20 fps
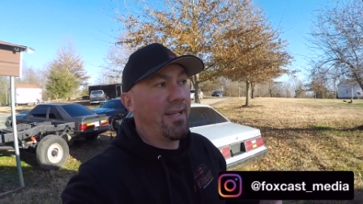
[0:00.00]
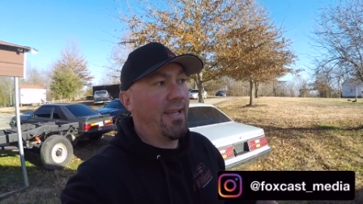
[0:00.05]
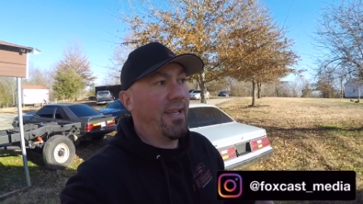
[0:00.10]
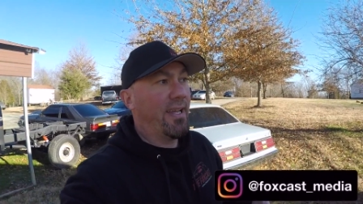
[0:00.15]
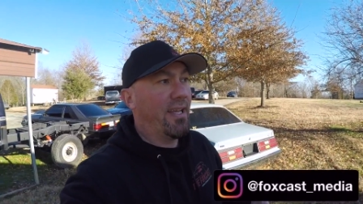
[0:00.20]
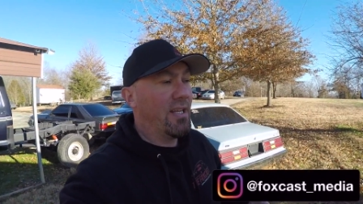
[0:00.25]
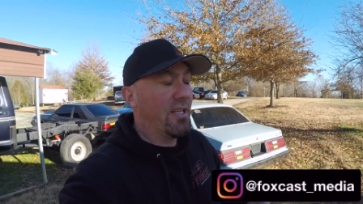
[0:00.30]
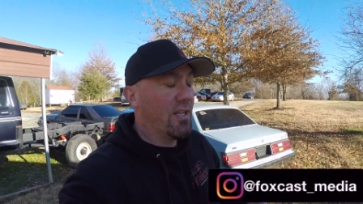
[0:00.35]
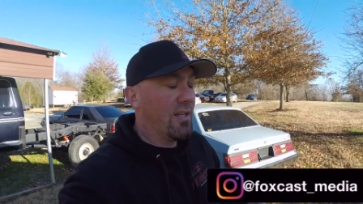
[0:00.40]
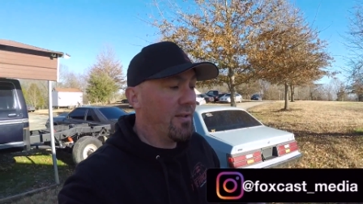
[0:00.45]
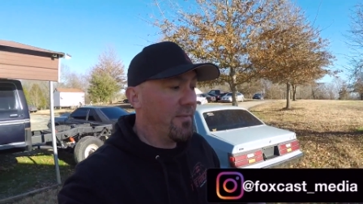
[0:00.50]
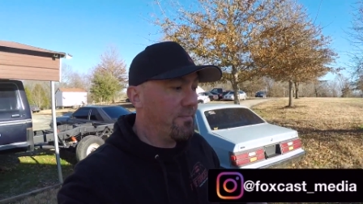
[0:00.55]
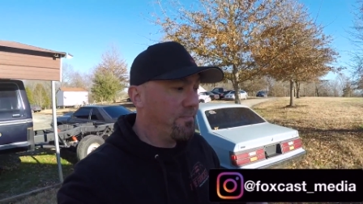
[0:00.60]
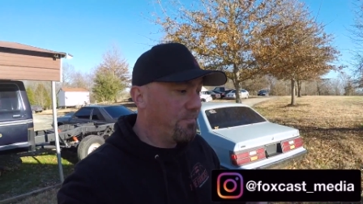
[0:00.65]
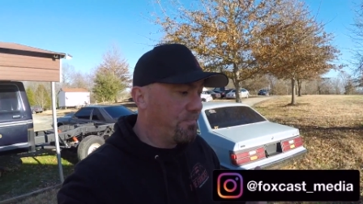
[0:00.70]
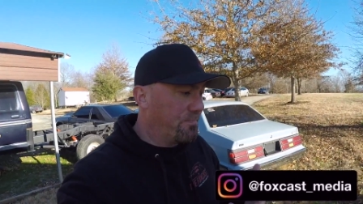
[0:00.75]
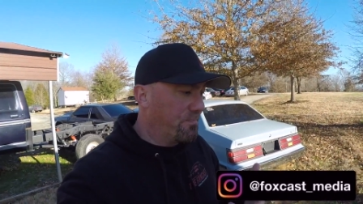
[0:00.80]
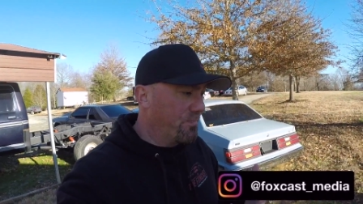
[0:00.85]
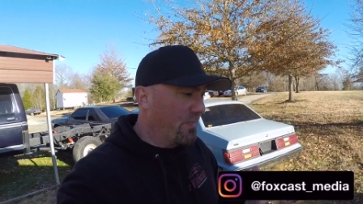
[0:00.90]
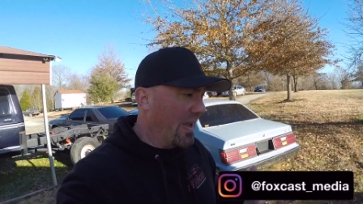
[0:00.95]
And
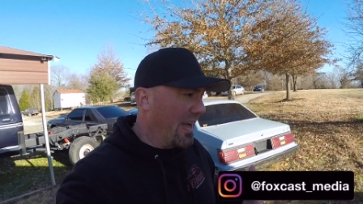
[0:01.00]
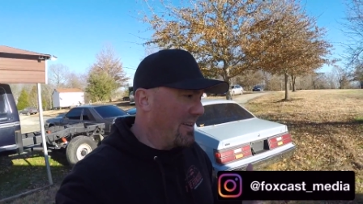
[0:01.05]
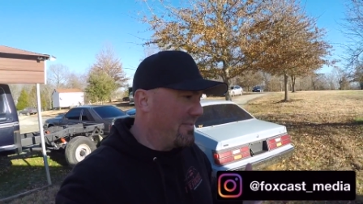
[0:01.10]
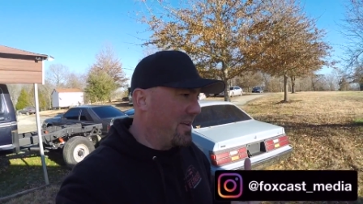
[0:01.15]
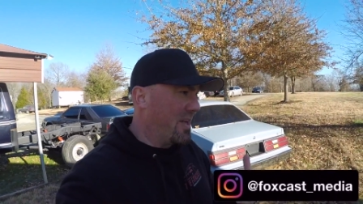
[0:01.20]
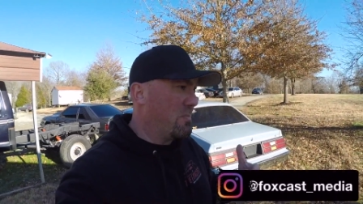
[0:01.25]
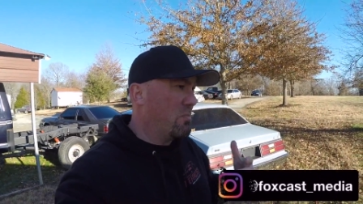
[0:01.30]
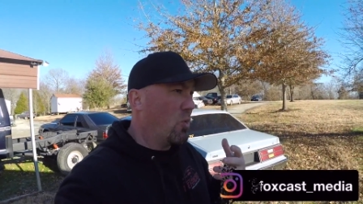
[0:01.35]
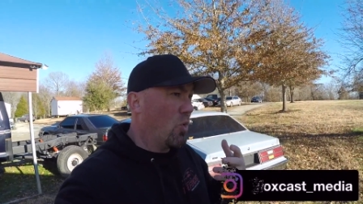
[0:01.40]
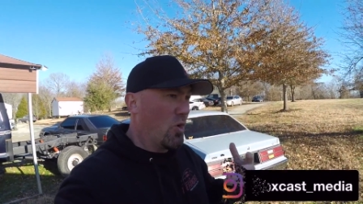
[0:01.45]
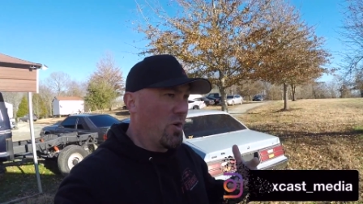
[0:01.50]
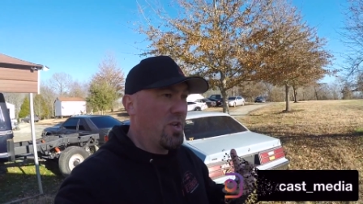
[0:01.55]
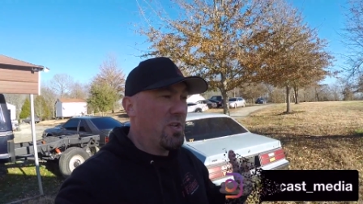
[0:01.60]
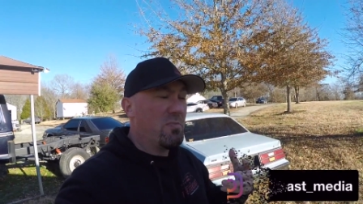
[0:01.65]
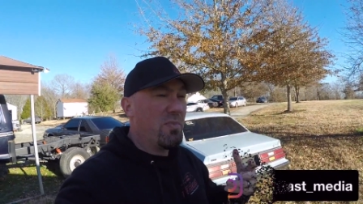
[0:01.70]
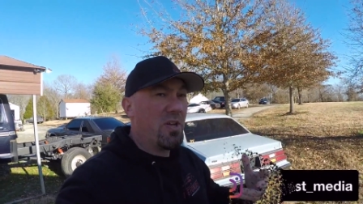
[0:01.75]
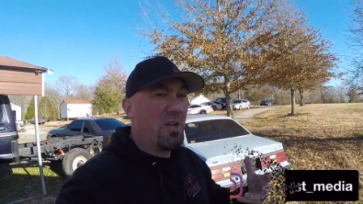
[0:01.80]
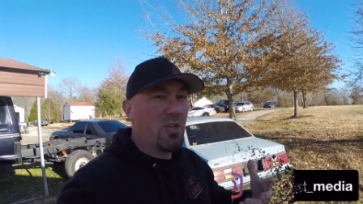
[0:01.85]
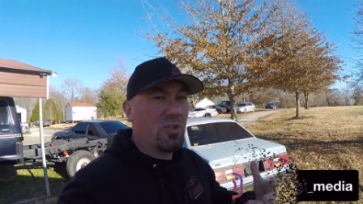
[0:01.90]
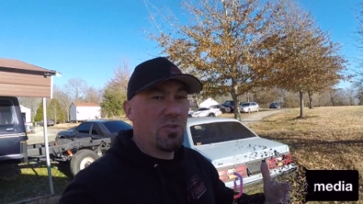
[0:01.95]
I've had more
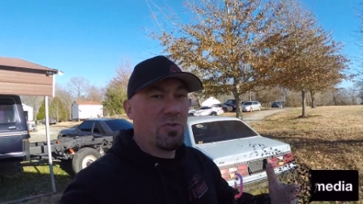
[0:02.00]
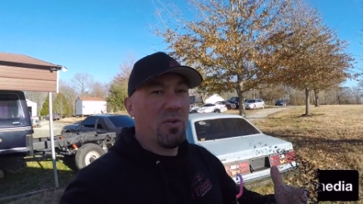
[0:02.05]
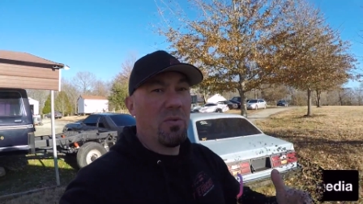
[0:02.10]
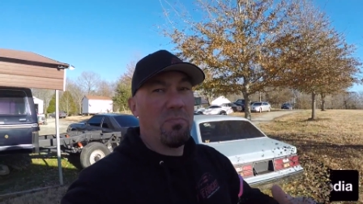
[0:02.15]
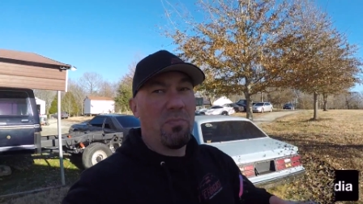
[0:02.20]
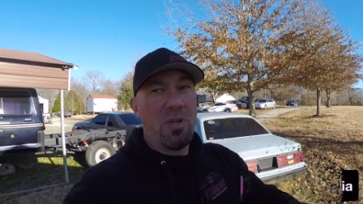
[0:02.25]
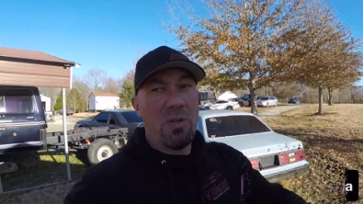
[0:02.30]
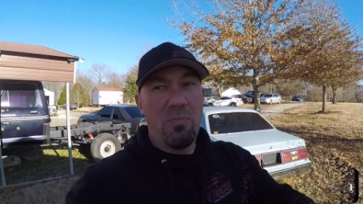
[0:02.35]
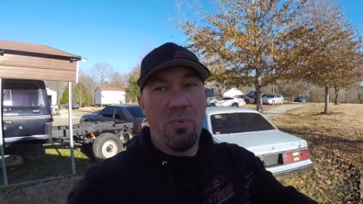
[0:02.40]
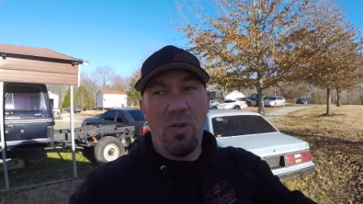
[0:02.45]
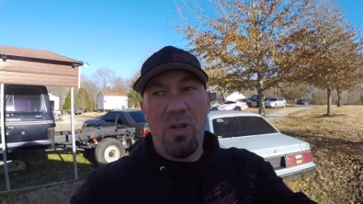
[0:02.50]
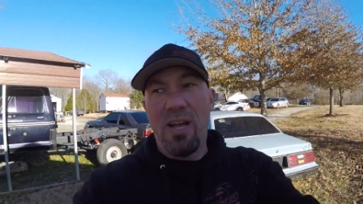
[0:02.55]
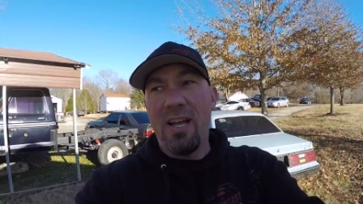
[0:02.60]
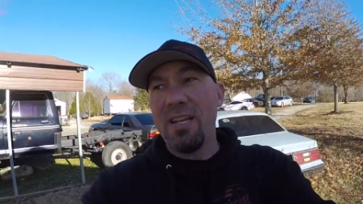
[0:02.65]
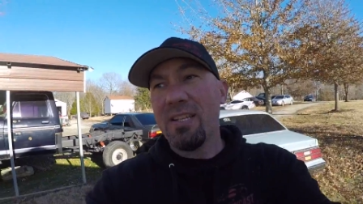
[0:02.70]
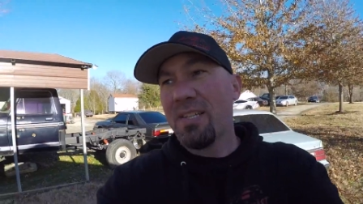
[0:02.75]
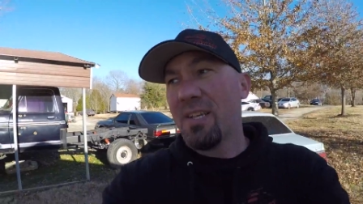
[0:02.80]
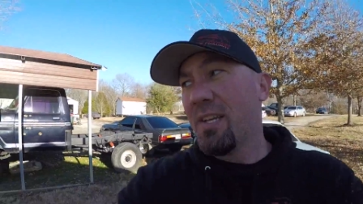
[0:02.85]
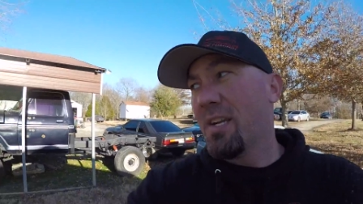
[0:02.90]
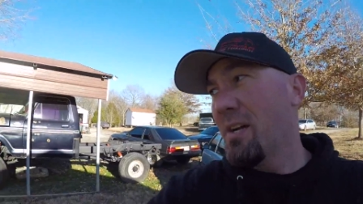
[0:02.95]
emails on people
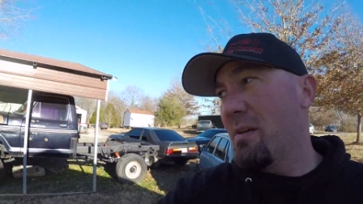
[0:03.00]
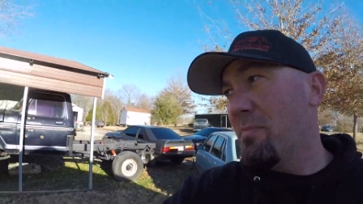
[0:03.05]
asking